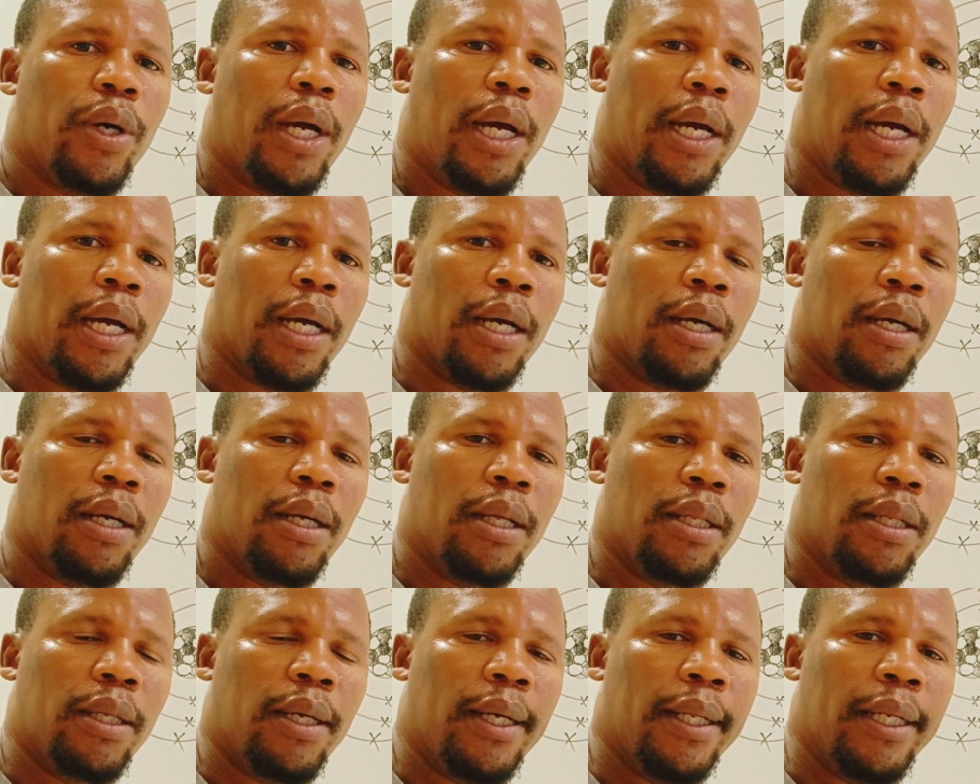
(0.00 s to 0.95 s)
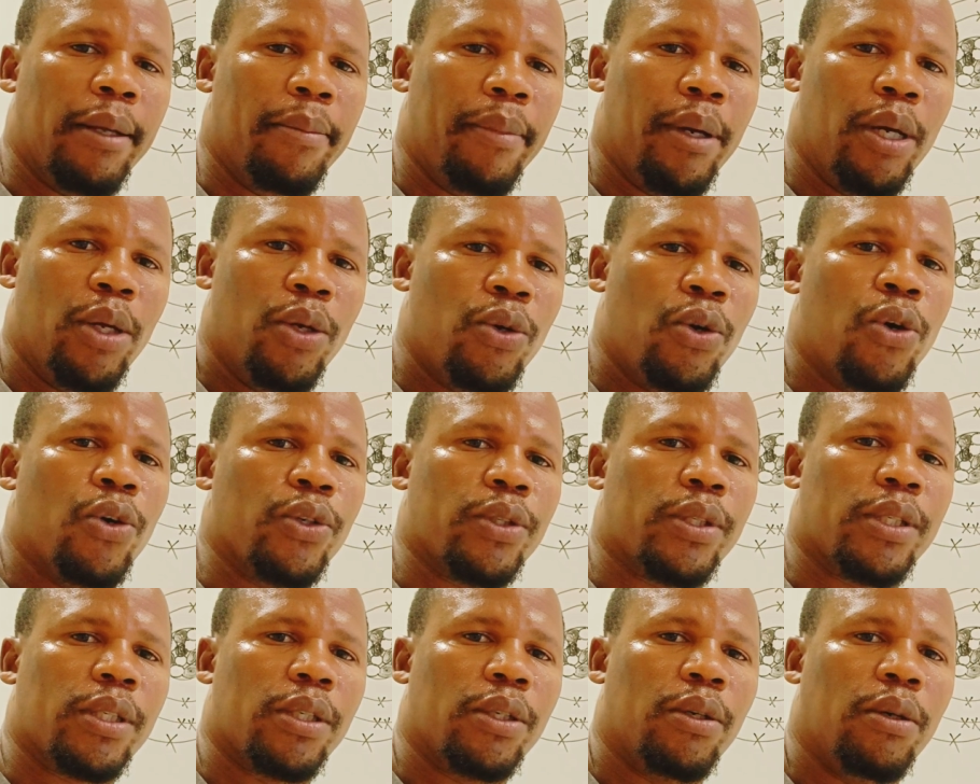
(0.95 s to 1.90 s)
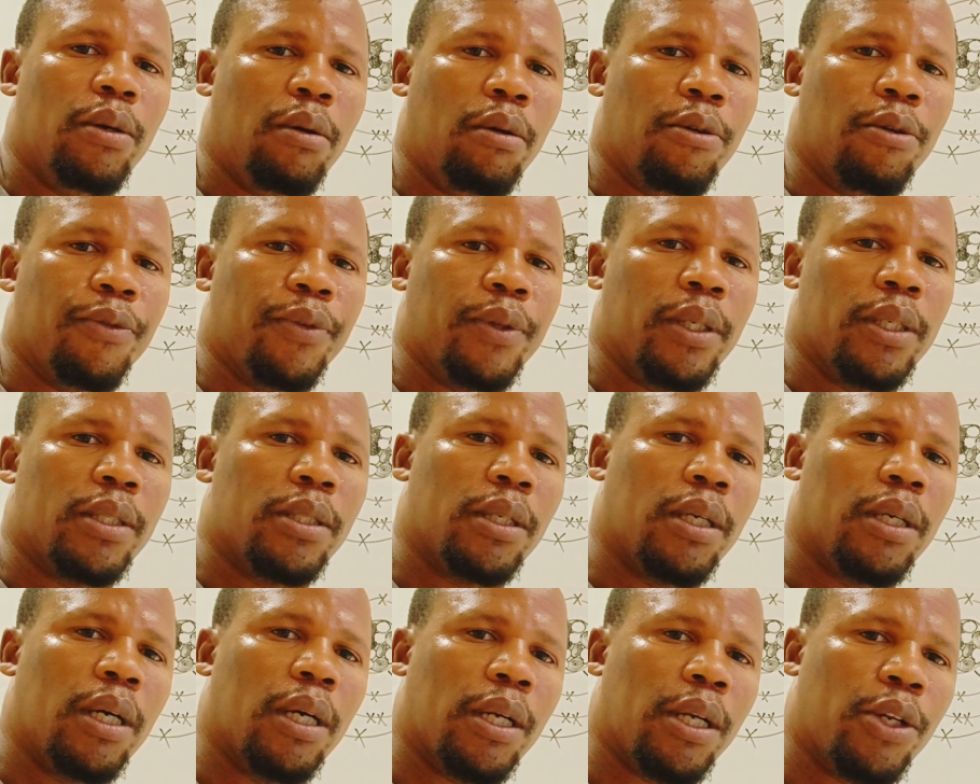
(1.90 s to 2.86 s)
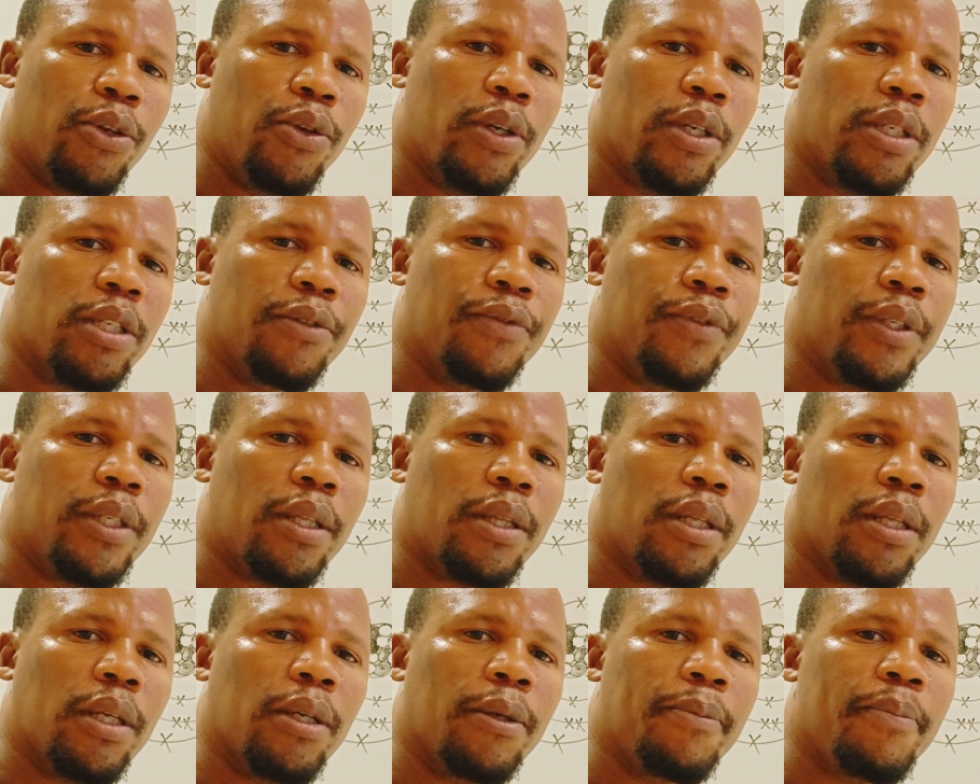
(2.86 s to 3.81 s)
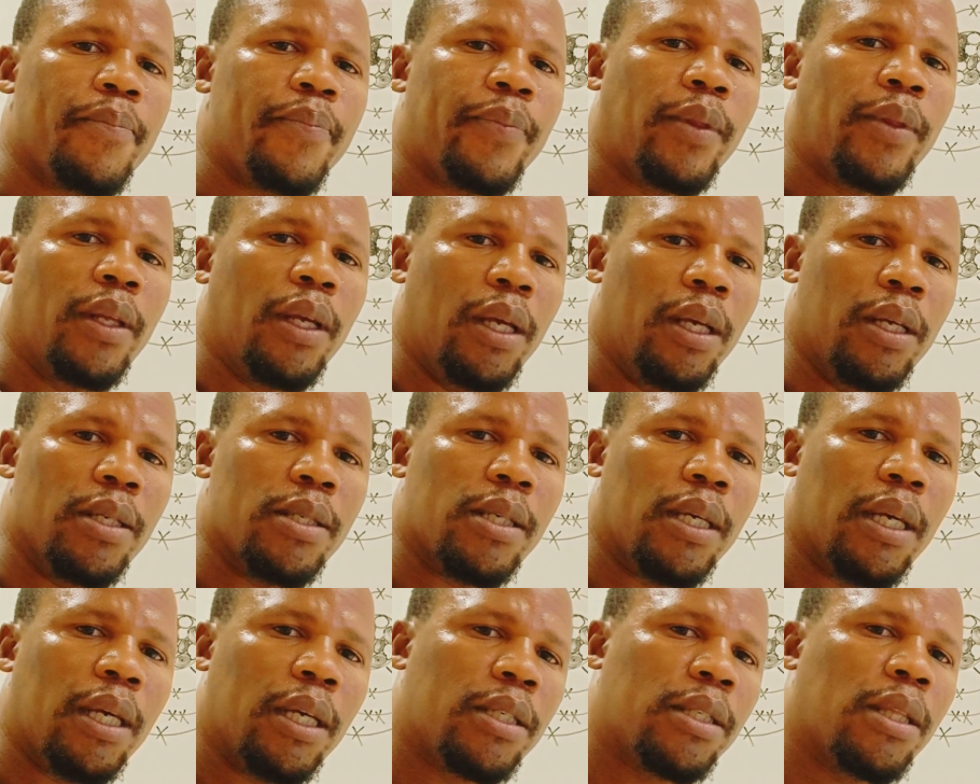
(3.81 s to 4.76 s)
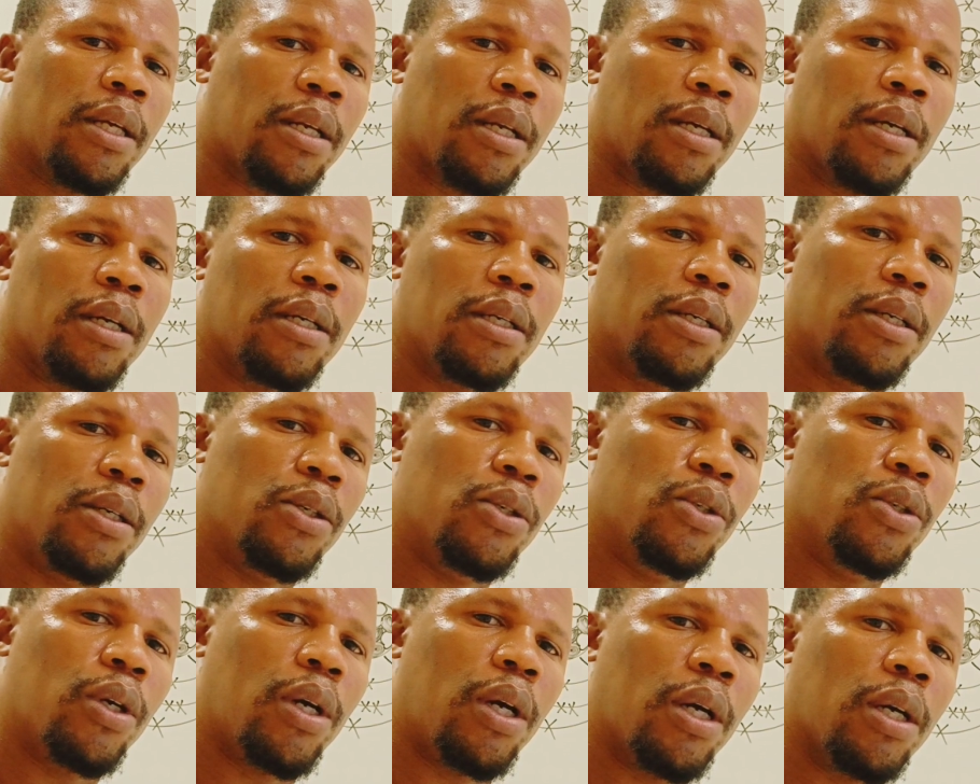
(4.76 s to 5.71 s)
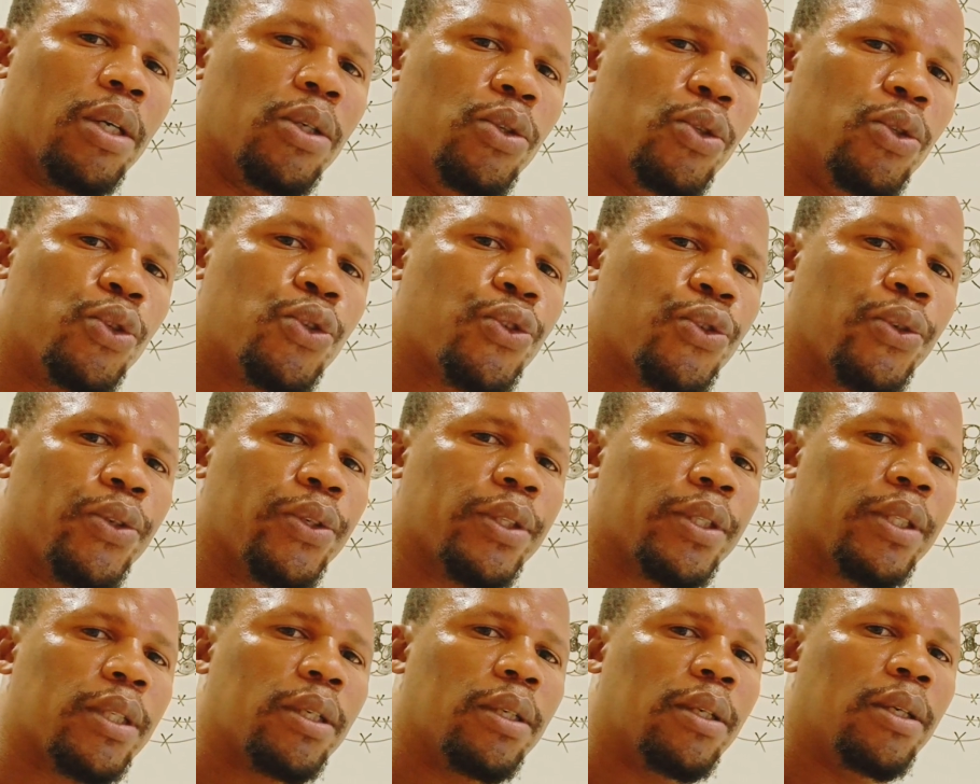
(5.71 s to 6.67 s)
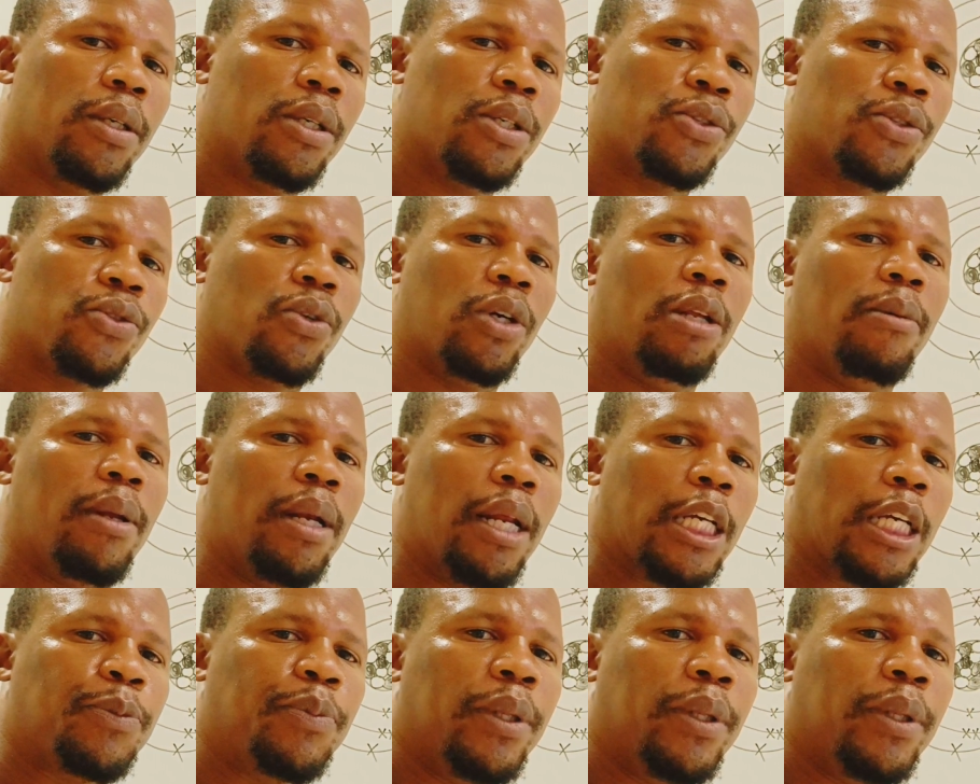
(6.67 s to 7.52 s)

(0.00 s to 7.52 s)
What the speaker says: the main cause of this radioactivity thing is extra neutrons. So you have